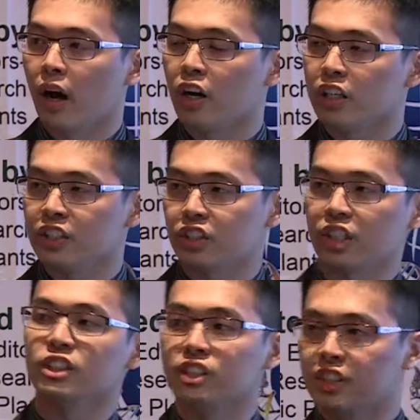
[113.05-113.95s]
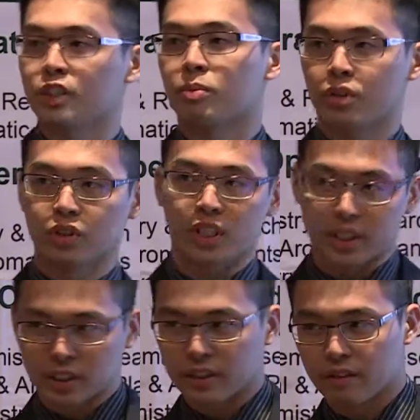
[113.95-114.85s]
I started this
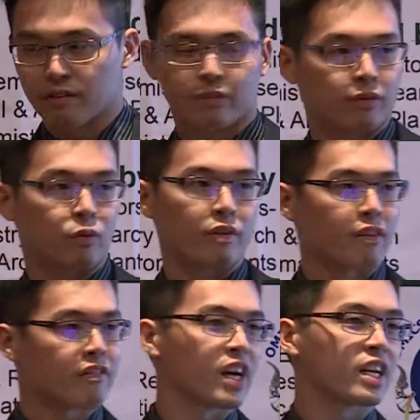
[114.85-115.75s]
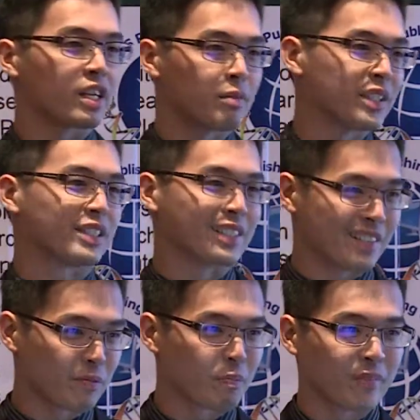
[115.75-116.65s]
project with a very limited
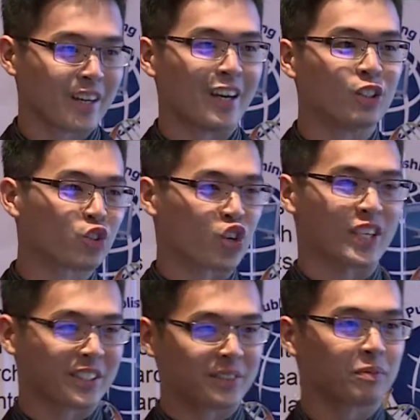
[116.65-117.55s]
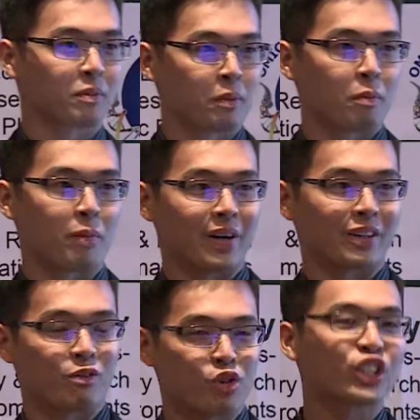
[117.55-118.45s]
interest,
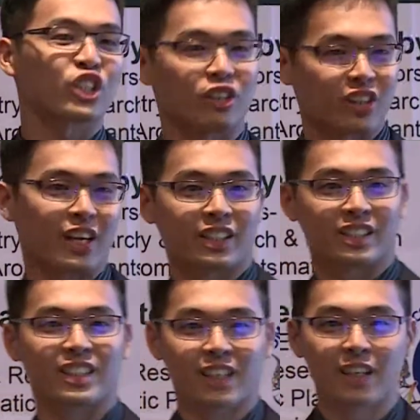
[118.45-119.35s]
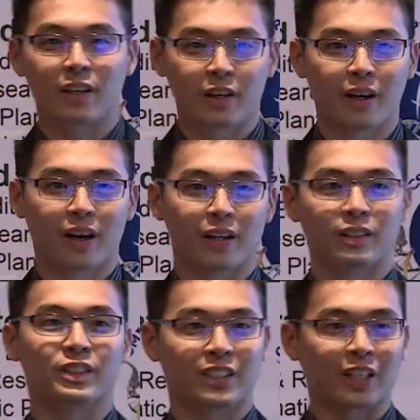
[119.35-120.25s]
but the result actually
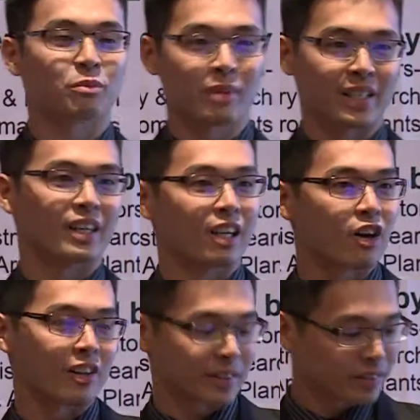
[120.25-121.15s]
stunned me a lot.